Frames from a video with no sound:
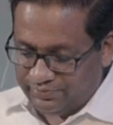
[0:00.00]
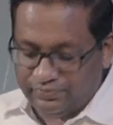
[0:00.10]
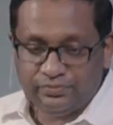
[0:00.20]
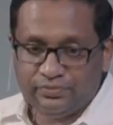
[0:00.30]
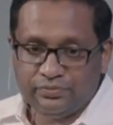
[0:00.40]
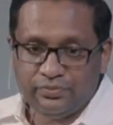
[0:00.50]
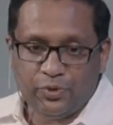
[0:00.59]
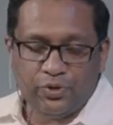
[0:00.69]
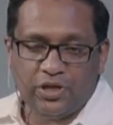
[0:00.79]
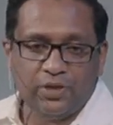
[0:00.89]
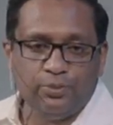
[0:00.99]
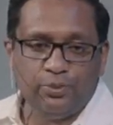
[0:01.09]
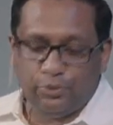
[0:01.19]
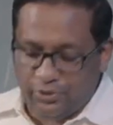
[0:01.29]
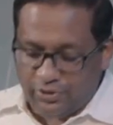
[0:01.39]
into me and drive
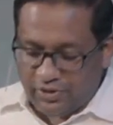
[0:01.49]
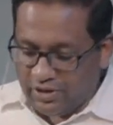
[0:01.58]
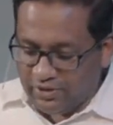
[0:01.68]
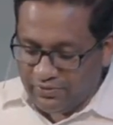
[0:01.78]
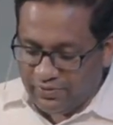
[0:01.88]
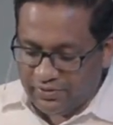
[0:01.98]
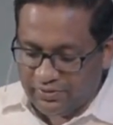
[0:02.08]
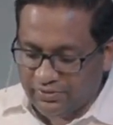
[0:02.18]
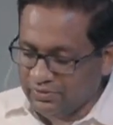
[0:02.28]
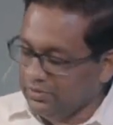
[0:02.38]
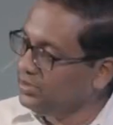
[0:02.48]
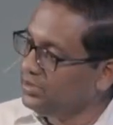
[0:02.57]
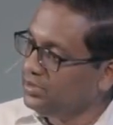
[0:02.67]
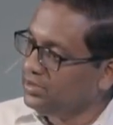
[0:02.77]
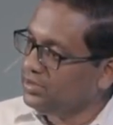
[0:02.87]
out the anger.
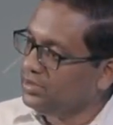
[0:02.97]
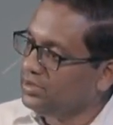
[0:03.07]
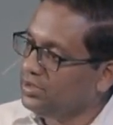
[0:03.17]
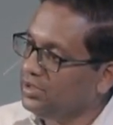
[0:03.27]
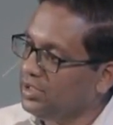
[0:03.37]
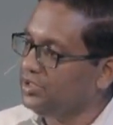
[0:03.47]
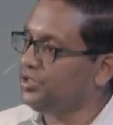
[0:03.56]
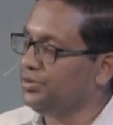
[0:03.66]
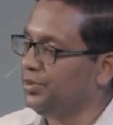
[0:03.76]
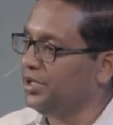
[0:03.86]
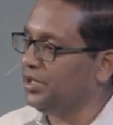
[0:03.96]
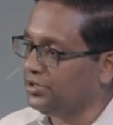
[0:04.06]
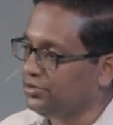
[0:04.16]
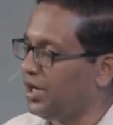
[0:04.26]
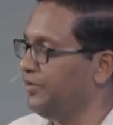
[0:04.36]
Oh God, pour
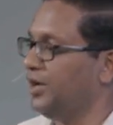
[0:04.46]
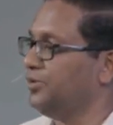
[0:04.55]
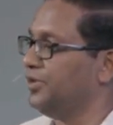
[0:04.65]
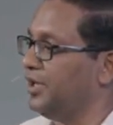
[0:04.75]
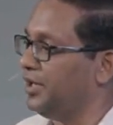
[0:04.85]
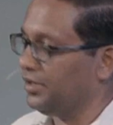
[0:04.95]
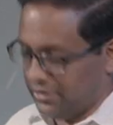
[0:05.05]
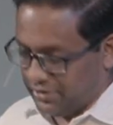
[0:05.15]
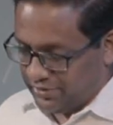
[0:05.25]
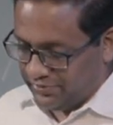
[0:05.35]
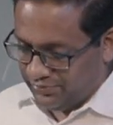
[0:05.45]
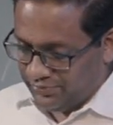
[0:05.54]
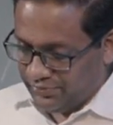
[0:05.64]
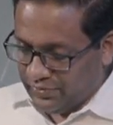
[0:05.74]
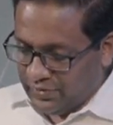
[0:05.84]
your holiness into me and
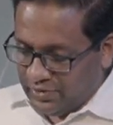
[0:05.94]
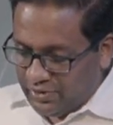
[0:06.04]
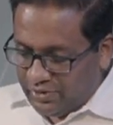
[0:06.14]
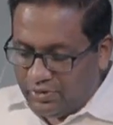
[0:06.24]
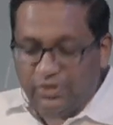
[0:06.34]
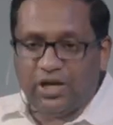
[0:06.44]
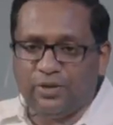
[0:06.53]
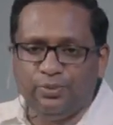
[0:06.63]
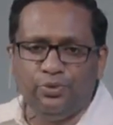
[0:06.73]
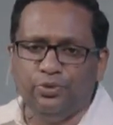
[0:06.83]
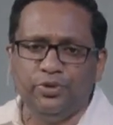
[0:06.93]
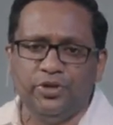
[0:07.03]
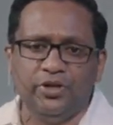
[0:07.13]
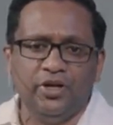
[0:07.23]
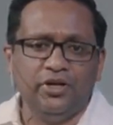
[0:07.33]
drive out the
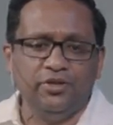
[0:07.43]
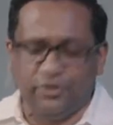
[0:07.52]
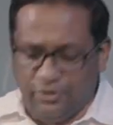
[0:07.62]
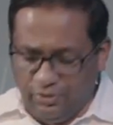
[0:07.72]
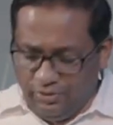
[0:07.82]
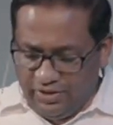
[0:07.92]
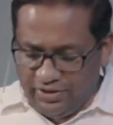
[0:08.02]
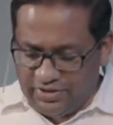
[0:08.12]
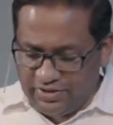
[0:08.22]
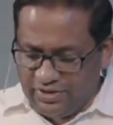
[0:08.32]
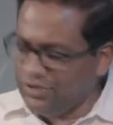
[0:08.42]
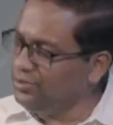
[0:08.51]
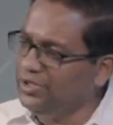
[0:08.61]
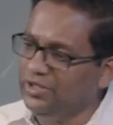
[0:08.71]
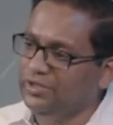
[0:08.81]
greed. Oh
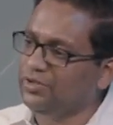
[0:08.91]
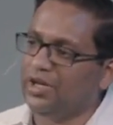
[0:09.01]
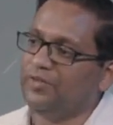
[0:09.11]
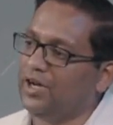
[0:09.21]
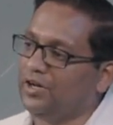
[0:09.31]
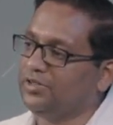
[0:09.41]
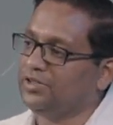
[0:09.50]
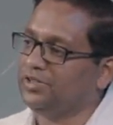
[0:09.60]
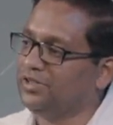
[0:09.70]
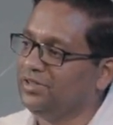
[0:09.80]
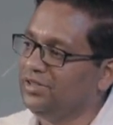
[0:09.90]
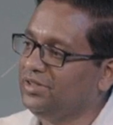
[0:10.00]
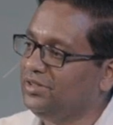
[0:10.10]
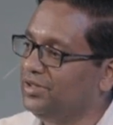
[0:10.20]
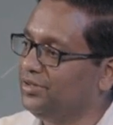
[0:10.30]
God, pour your
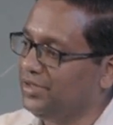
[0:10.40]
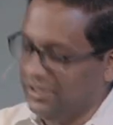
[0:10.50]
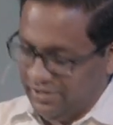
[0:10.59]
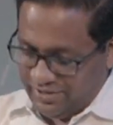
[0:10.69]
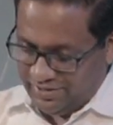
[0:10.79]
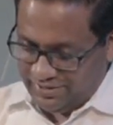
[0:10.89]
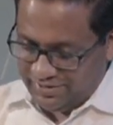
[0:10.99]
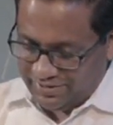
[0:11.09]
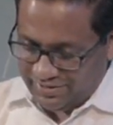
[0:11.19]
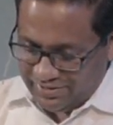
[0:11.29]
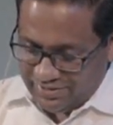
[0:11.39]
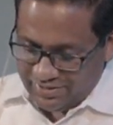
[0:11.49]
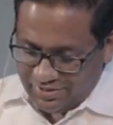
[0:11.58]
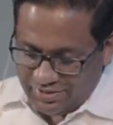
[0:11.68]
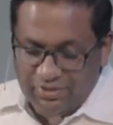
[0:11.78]
purity and your holiness
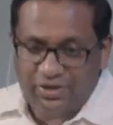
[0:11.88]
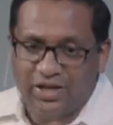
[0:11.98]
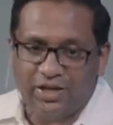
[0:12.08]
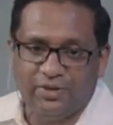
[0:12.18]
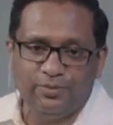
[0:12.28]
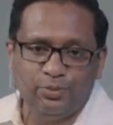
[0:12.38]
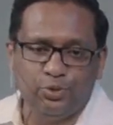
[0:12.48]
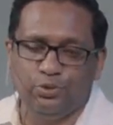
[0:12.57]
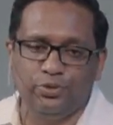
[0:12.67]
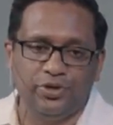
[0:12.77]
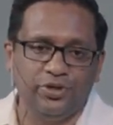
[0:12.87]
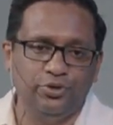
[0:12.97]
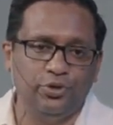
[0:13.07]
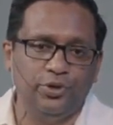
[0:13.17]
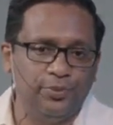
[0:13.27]
into me and drive out my
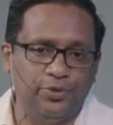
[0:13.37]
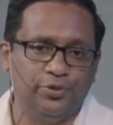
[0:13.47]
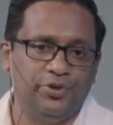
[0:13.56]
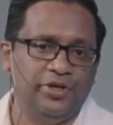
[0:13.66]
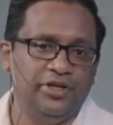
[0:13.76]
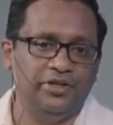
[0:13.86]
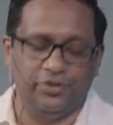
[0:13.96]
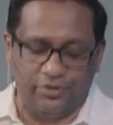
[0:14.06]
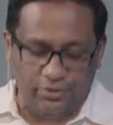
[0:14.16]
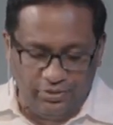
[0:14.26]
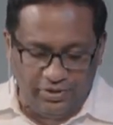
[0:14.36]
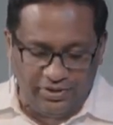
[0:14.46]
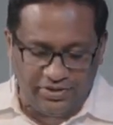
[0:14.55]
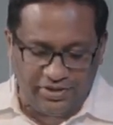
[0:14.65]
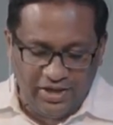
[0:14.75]
lust. Pour your
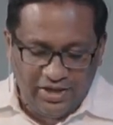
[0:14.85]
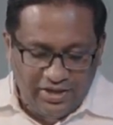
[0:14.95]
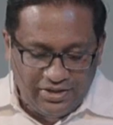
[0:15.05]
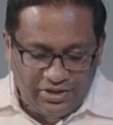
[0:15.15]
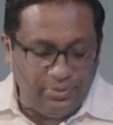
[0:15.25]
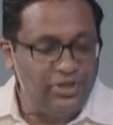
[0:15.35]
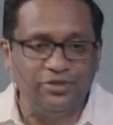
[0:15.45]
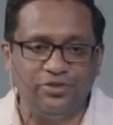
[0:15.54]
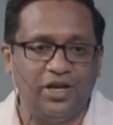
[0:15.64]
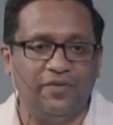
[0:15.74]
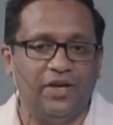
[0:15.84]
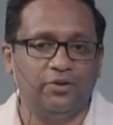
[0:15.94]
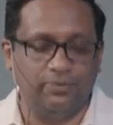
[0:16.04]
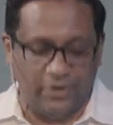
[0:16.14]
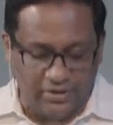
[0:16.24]
mercy into me and
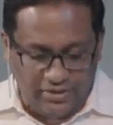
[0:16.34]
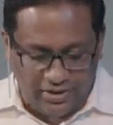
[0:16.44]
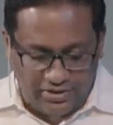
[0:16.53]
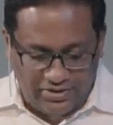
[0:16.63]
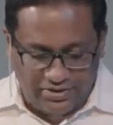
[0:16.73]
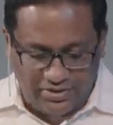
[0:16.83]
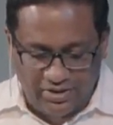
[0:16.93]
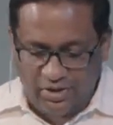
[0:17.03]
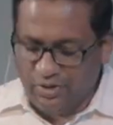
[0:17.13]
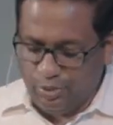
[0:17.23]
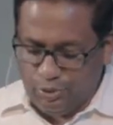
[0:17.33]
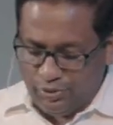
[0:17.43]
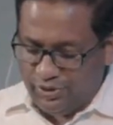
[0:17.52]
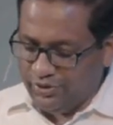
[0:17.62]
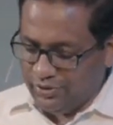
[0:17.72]
Wash away my
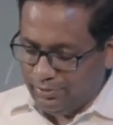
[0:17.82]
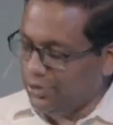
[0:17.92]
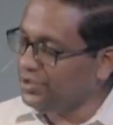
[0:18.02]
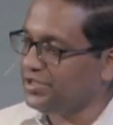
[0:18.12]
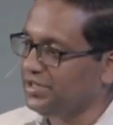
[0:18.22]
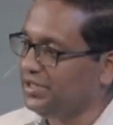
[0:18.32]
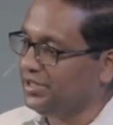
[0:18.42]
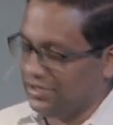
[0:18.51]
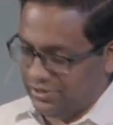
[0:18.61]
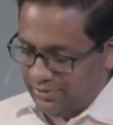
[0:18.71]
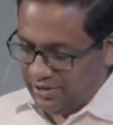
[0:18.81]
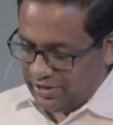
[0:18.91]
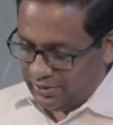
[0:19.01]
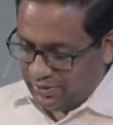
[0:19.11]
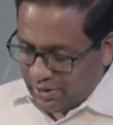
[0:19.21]
envy. Pour your
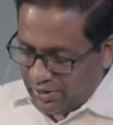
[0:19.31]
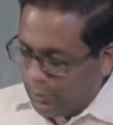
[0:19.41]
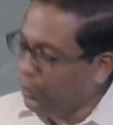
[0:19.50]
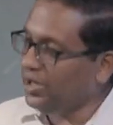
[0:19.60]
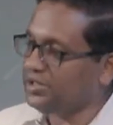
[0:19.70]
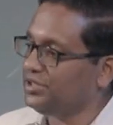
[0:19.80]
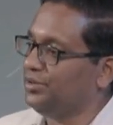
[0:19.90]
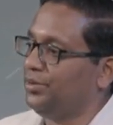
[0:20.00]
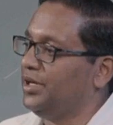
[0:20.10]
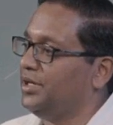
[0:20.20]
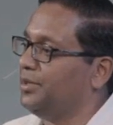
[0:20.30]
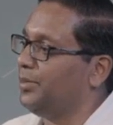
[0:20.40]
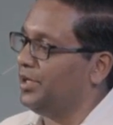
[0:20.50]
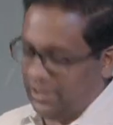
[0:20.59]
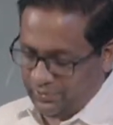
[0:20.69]
patience into me, and my
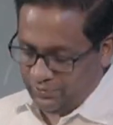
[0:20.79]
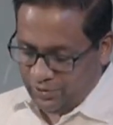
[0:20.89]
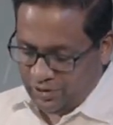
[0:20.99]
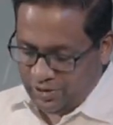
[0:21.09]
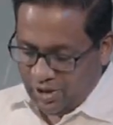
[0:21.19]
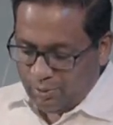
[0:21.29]
impatience will